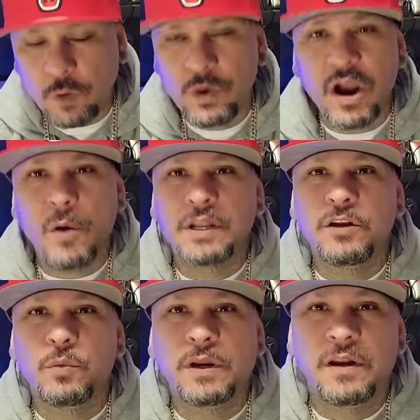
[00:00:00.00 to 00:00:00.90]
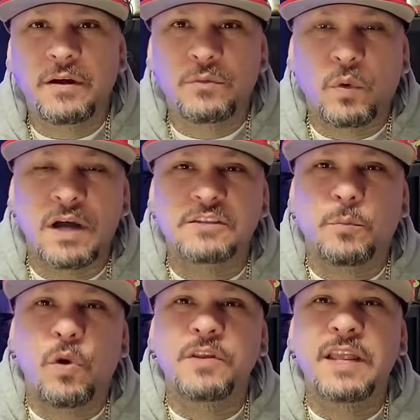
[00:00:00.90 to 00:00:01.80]
We already knew what it was.
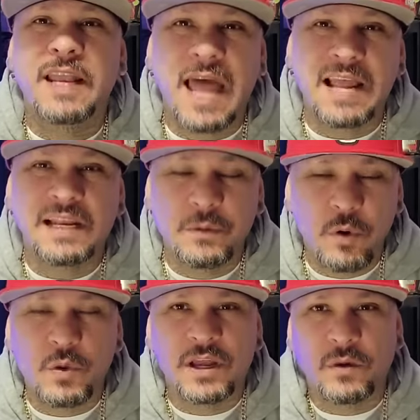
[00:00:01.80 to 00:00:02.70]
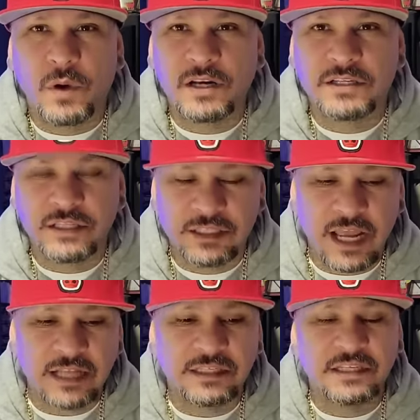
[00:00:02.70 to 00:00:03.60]
More than likely, we were going to run into these
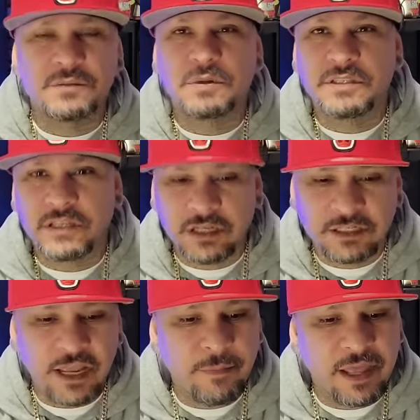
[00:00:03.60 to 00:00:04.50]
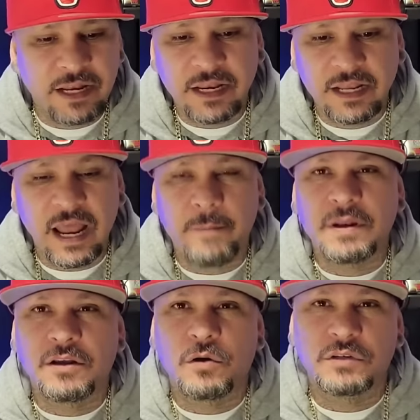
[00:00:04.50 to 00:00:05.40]
cats. And this particular day, man, it
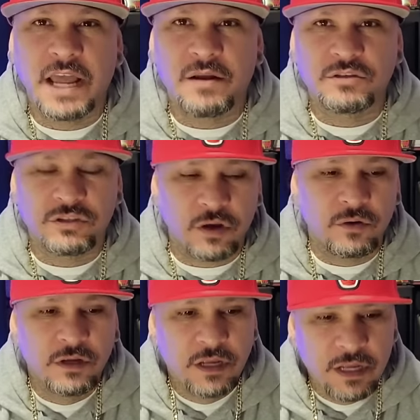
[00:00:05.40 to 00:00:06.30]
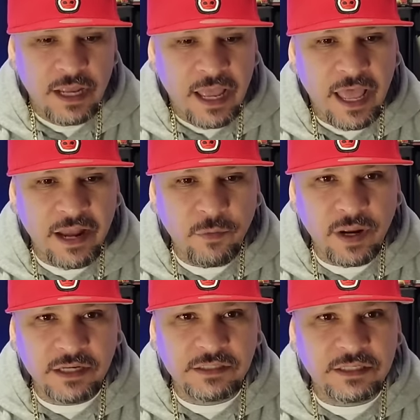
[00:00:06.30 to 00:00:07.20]
happened to go down. So,
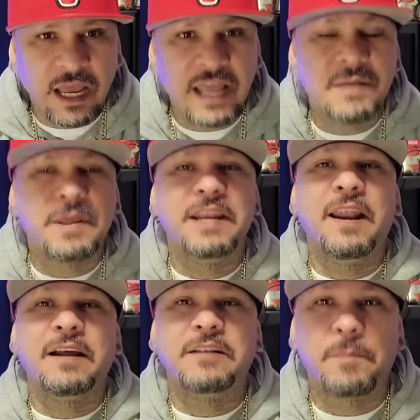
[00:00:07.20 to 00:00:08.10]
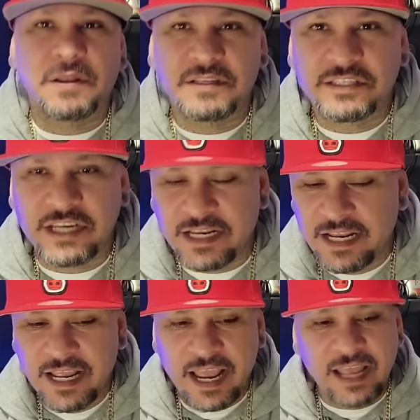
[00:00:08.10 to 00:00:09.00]
anyways, I ended up getting locked up on this
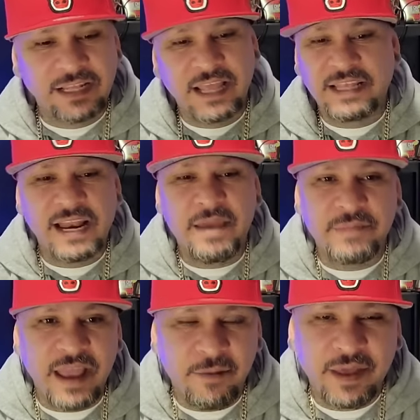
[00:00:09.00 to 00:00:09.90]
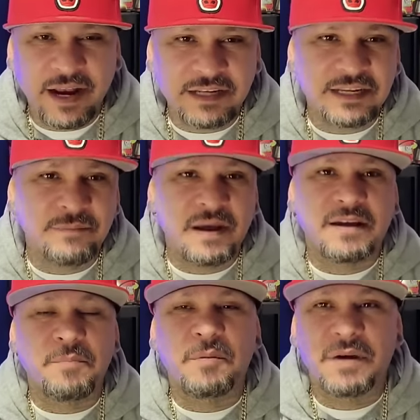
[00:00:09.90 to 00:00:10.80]
shit. And they let me out, man. I did about a
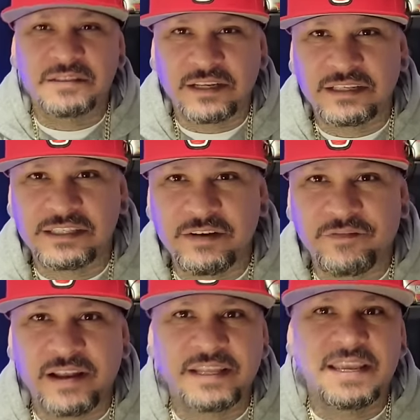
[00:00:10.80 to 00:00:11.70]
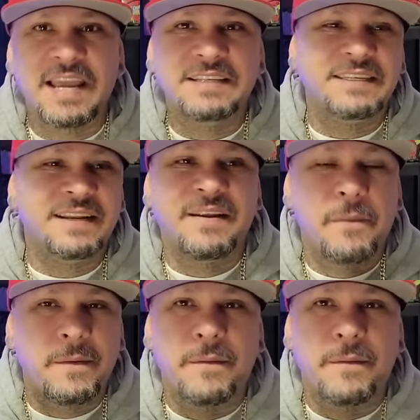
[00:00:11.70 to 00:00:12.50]
couple months on this shit, fighting the case. And